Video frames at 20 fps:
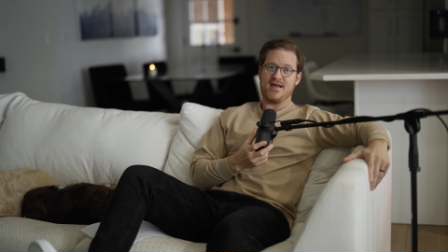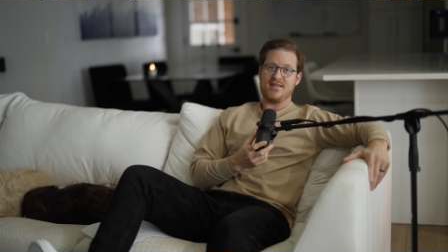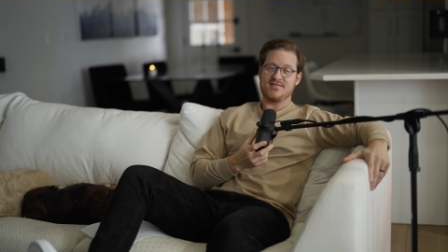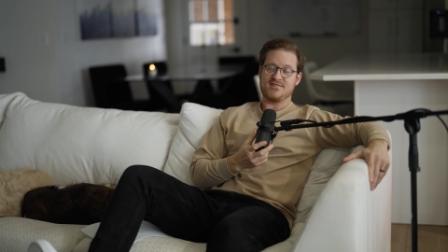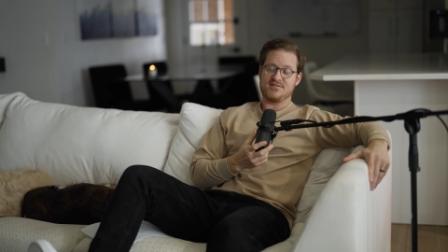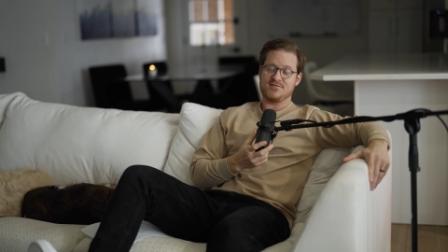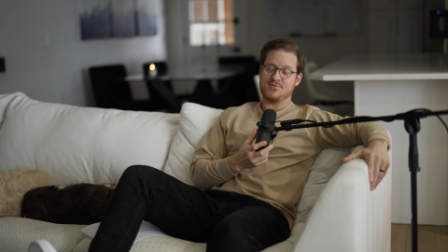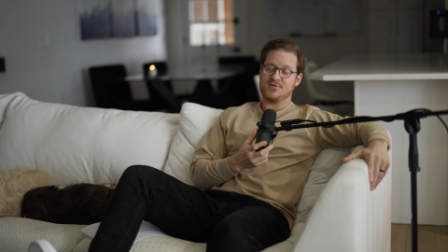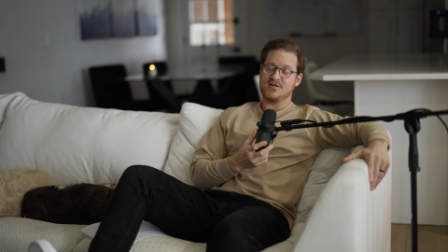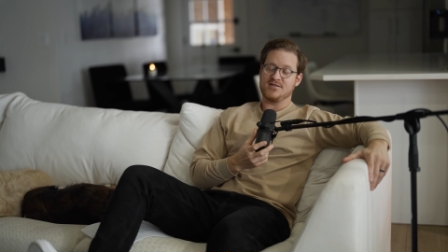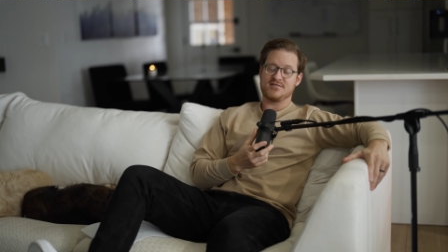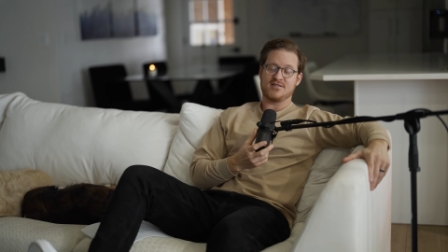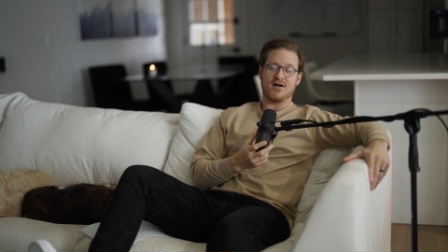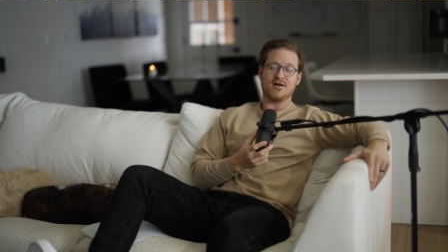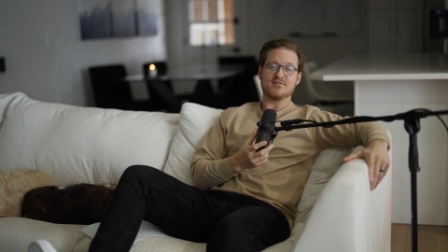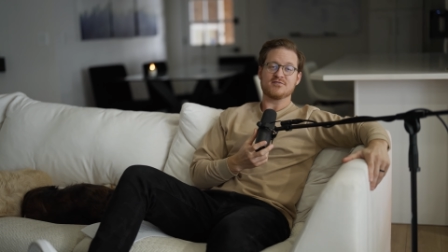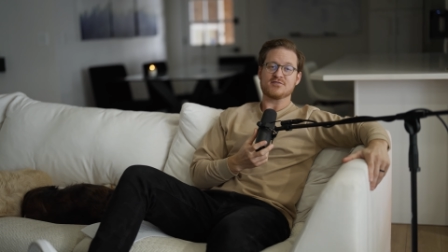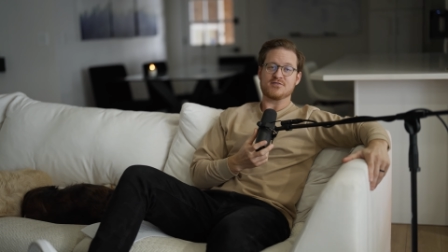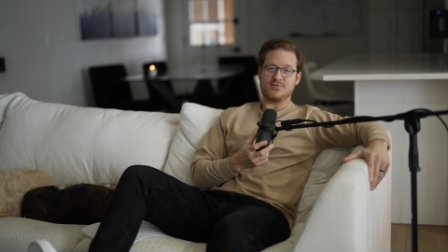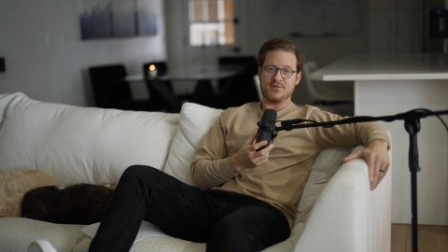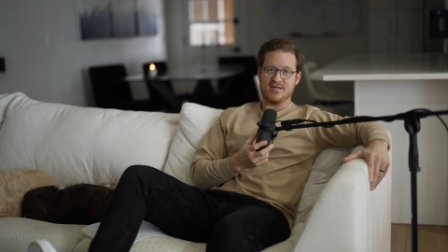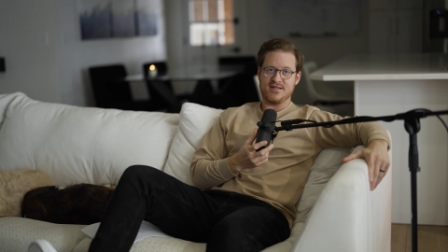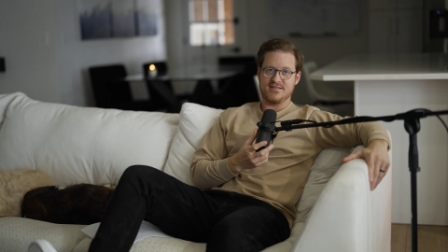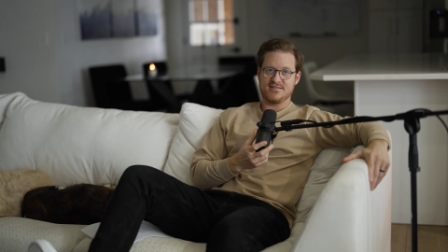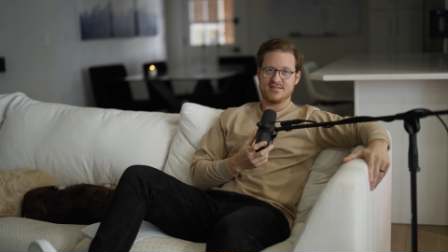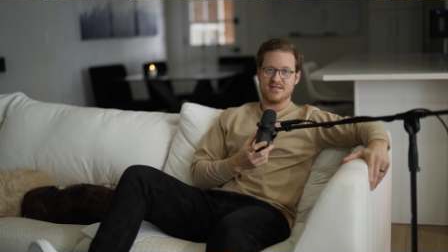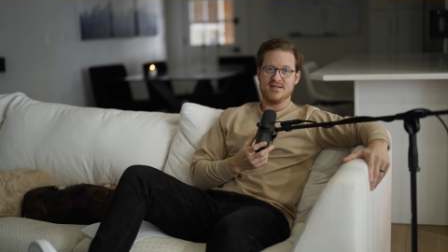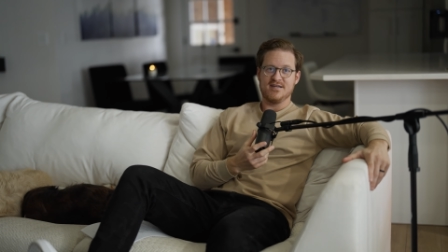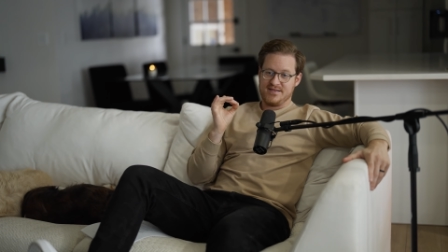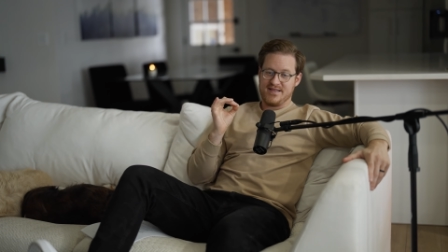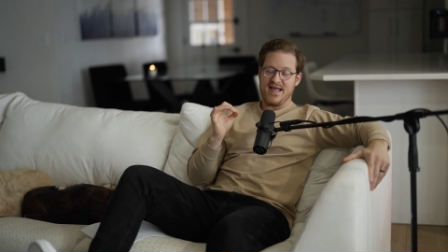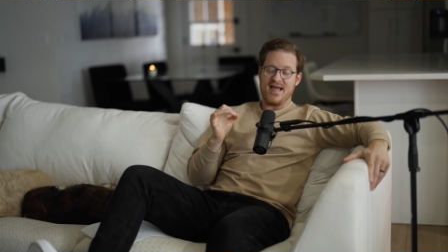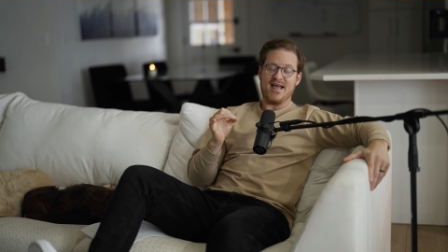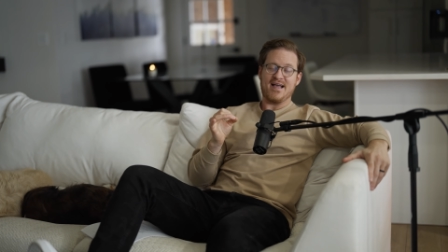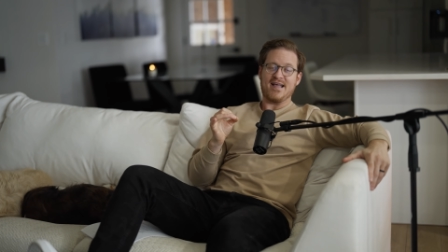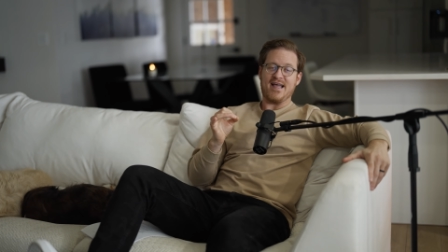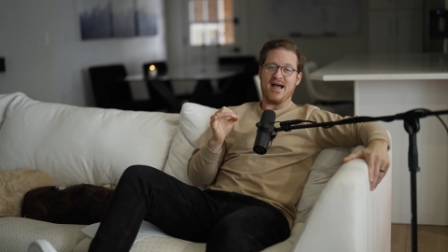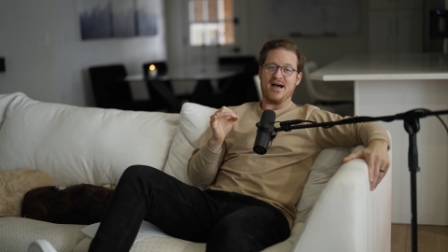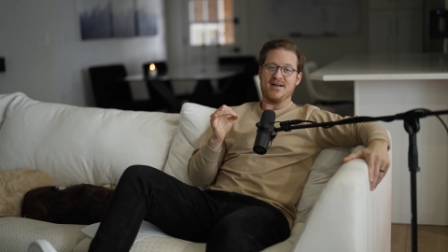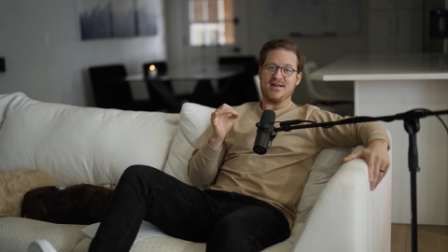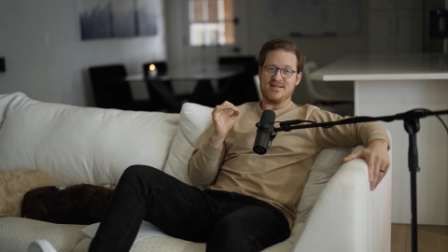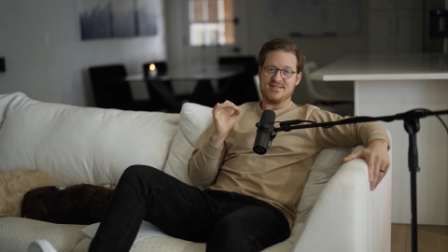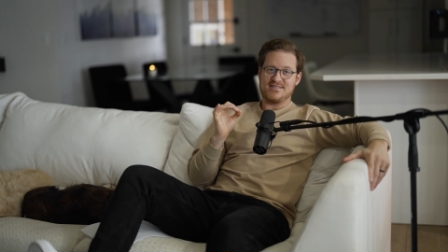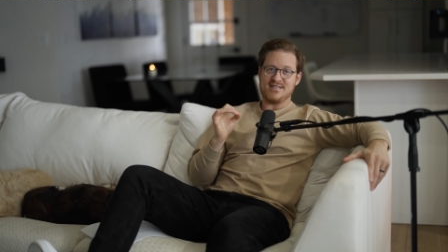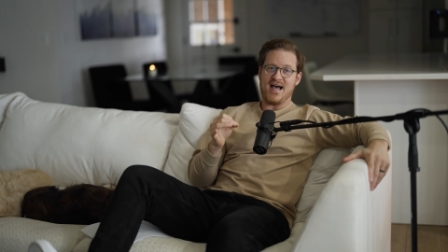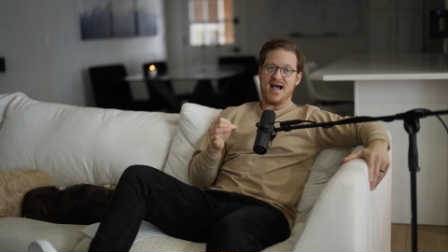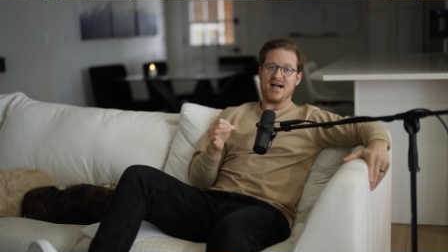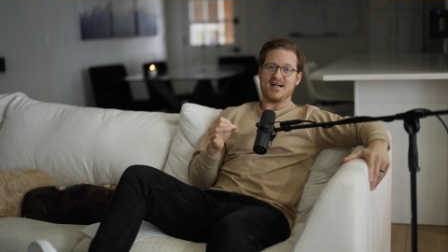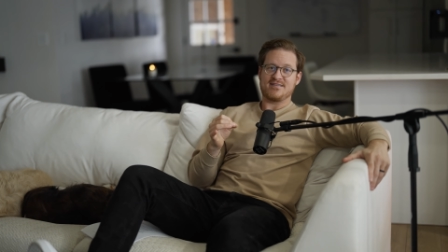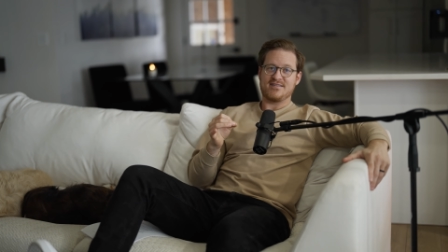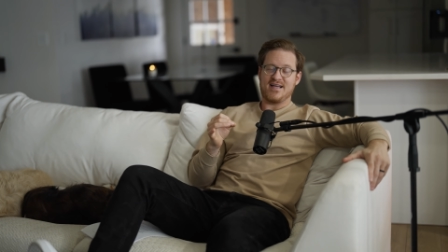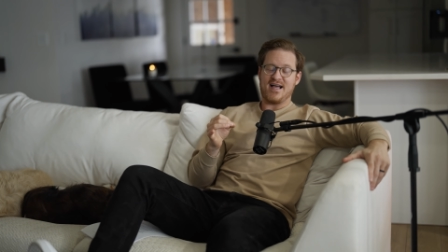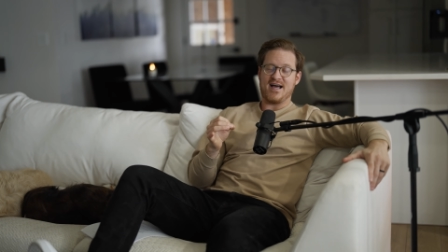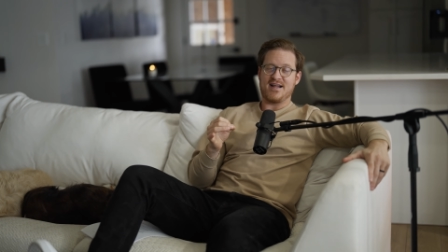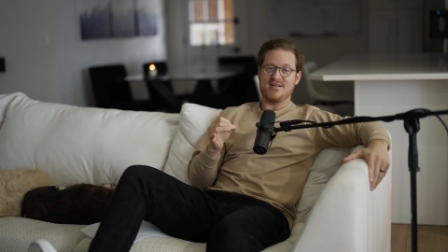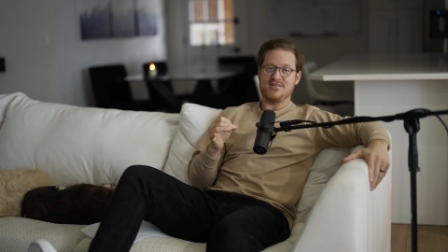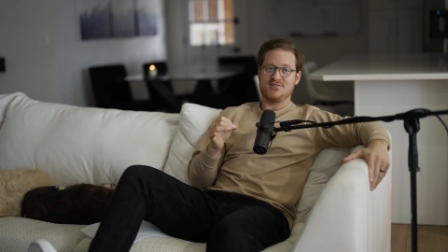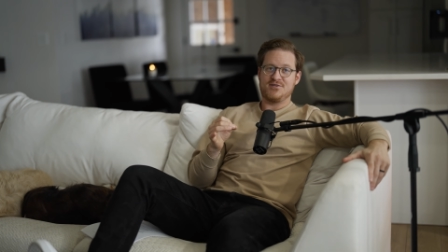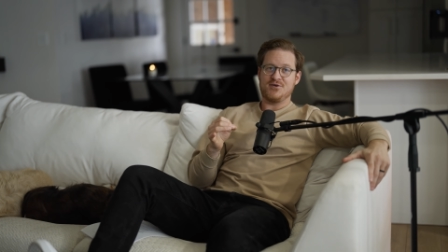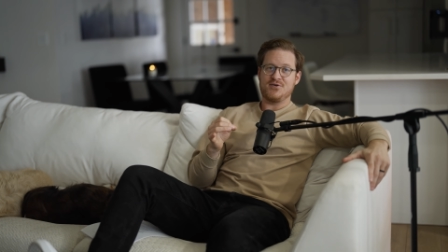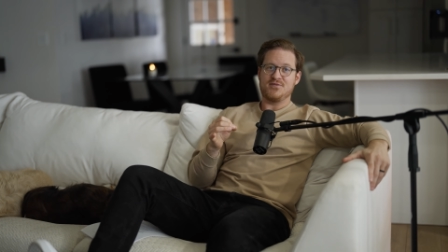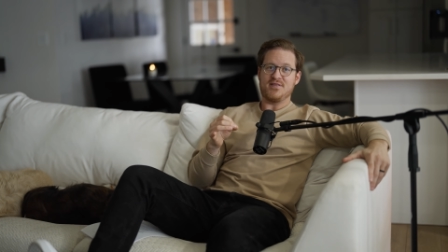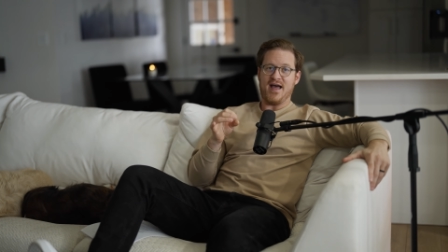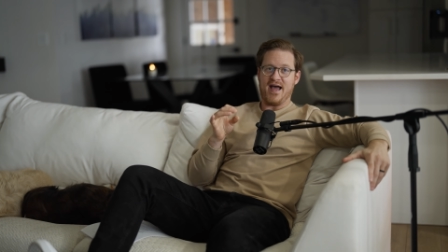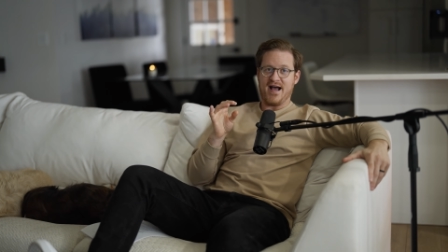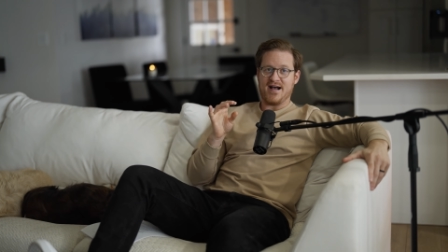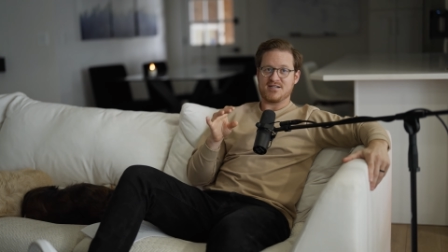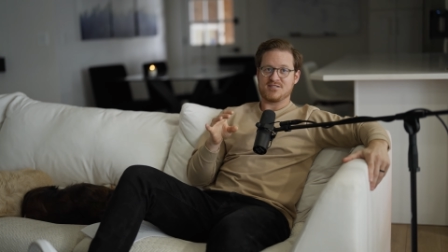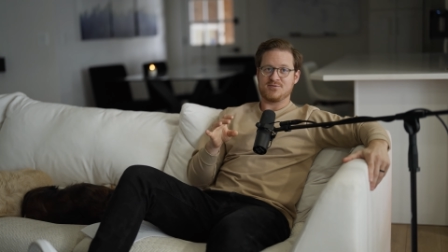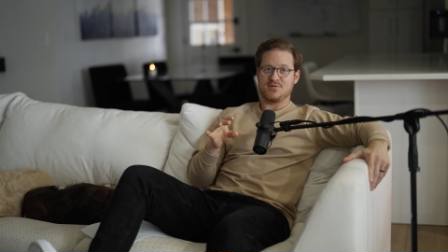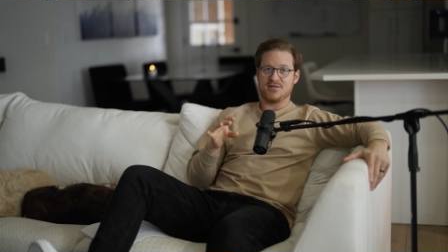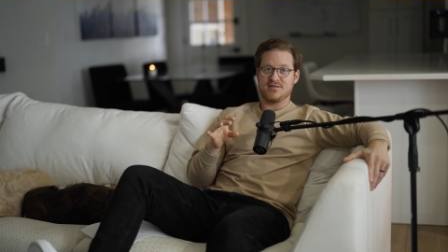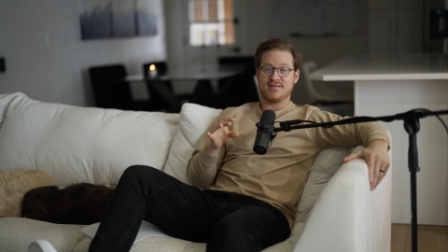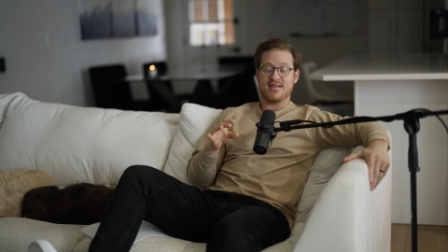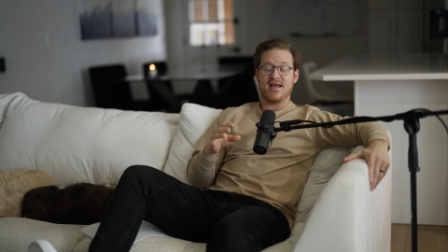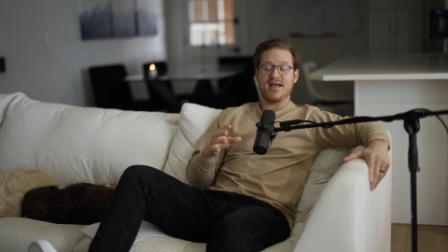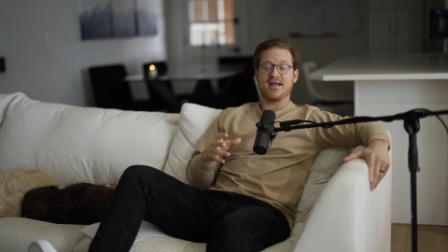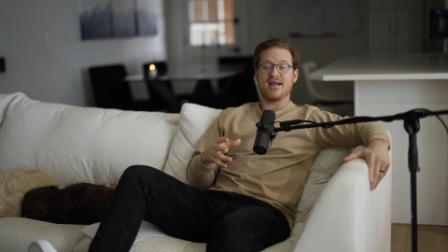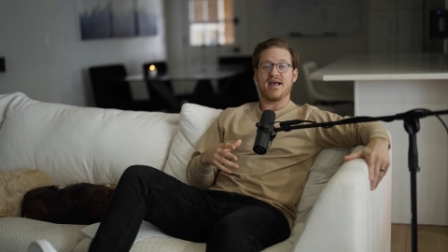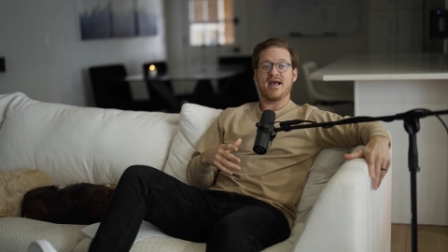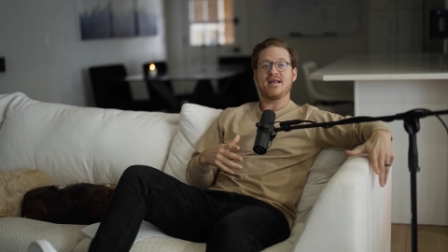This is where it's all squeezed, laying out exactly how to do the actual thing,